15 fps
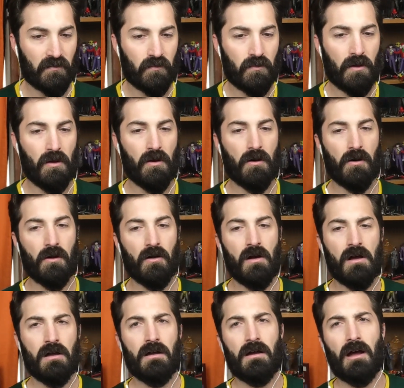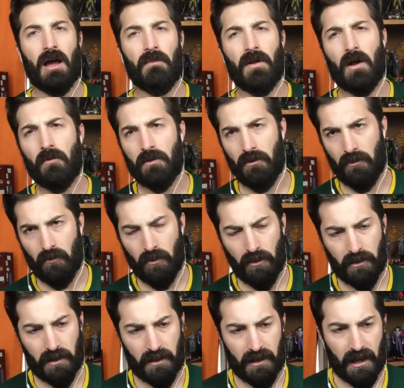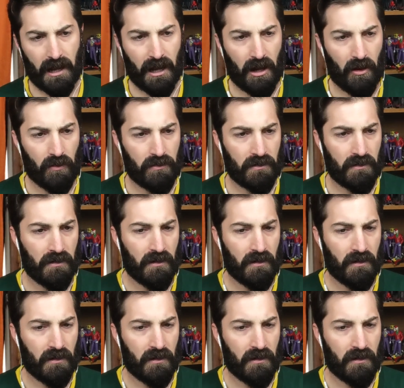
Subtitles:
role. I'm not really working out.